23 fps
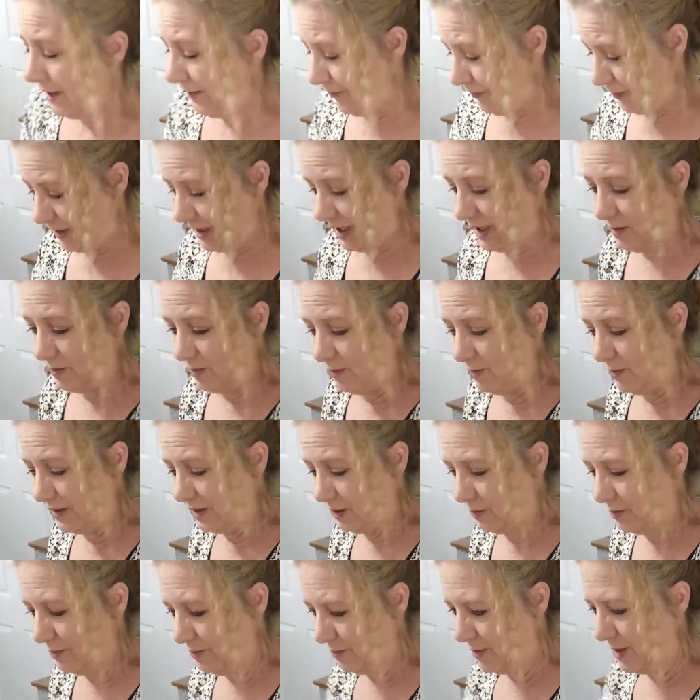forget which
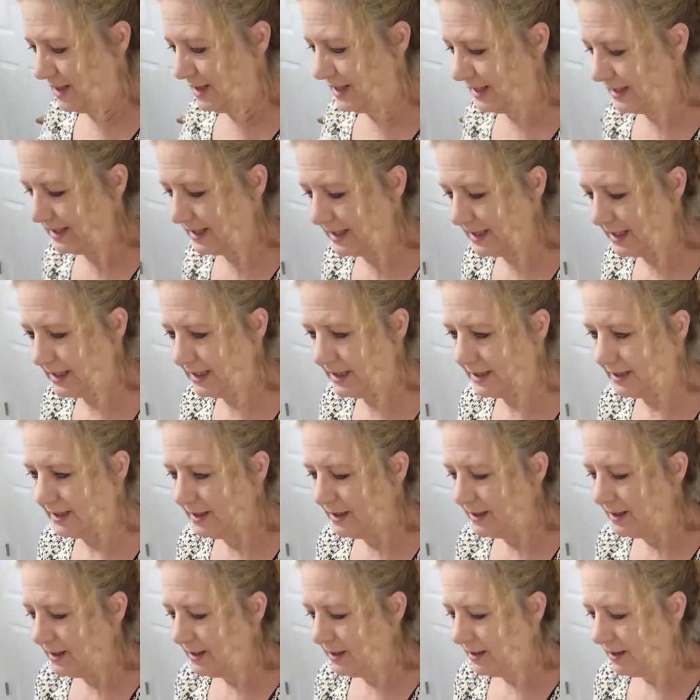one this is.
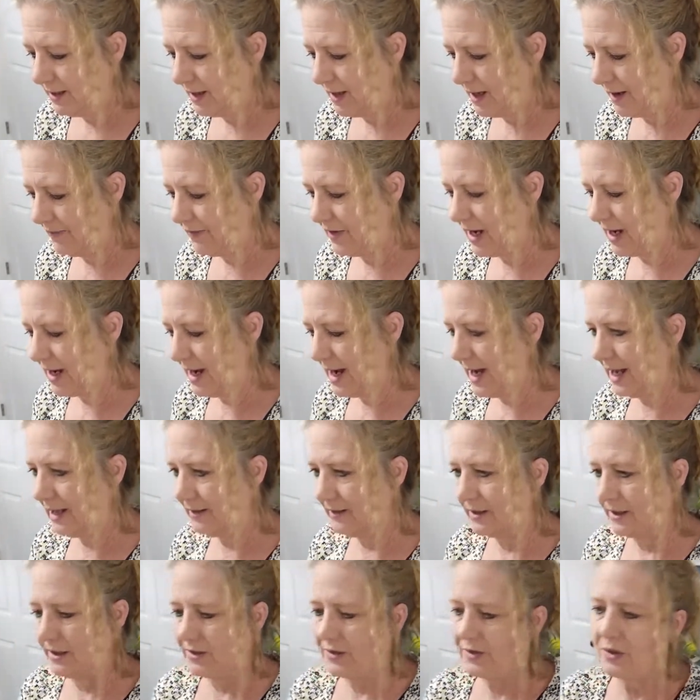I've not
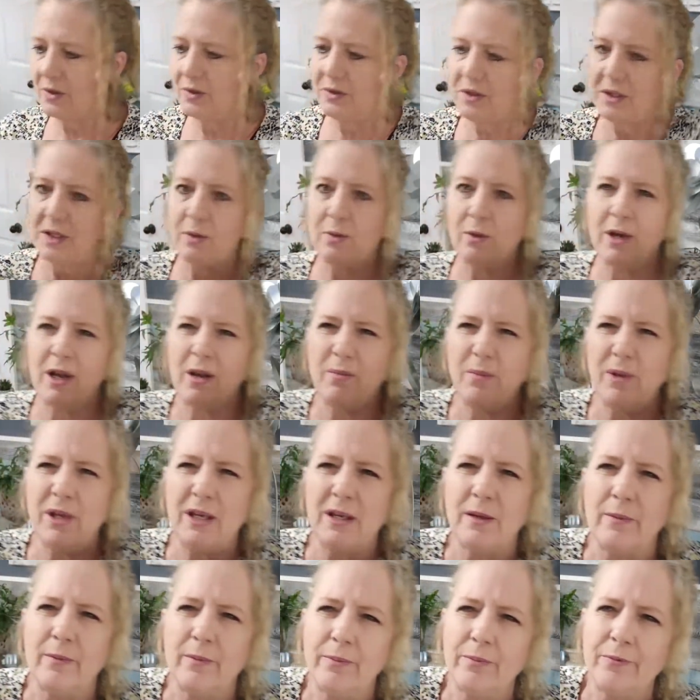had this, so see what I
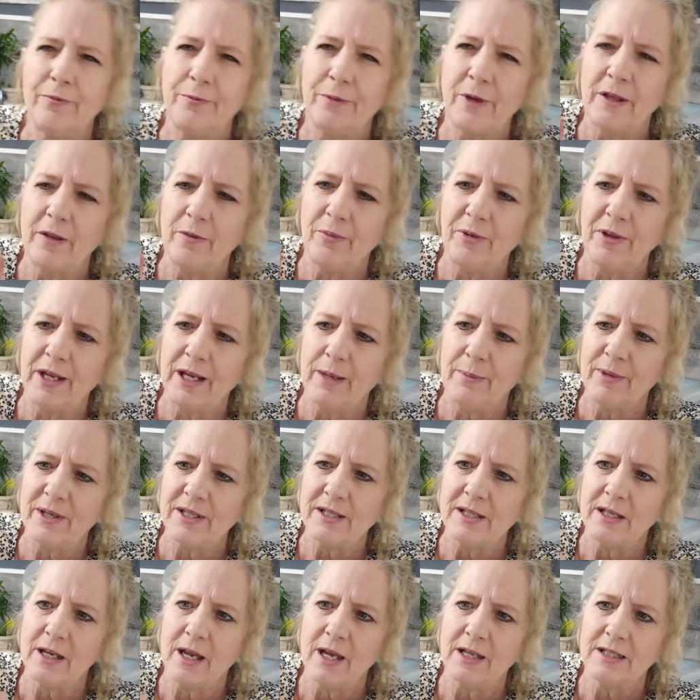mean by the plant
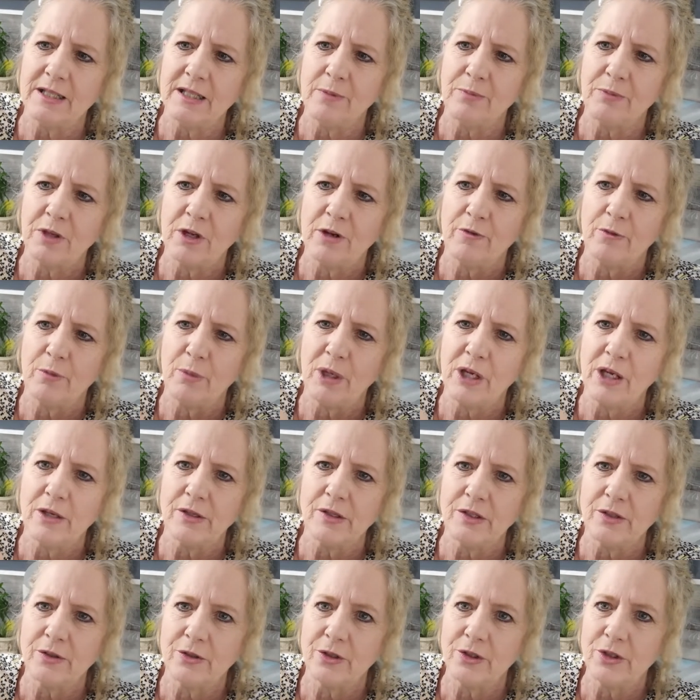must have got tipped over
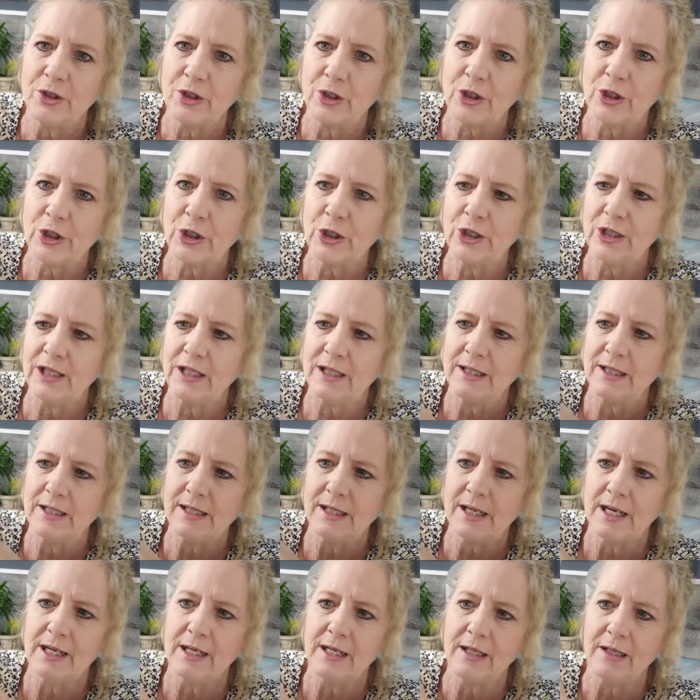because there's dirt
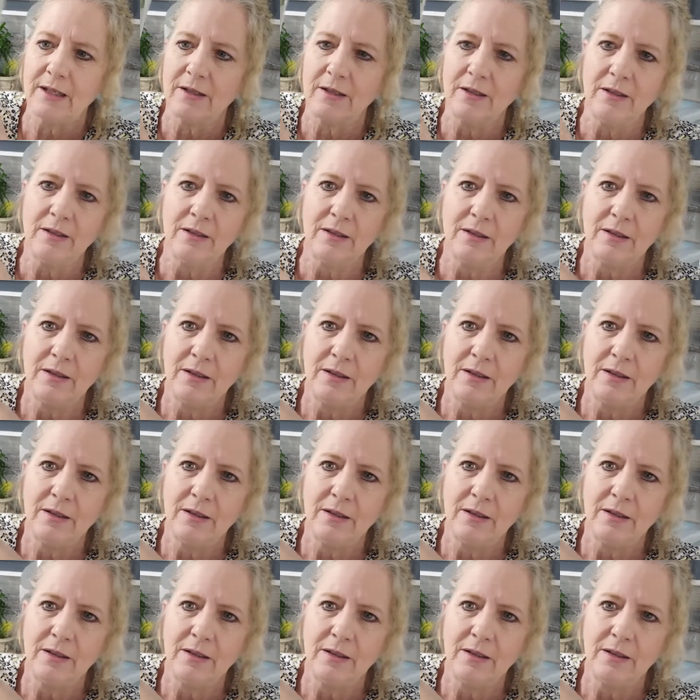inside here.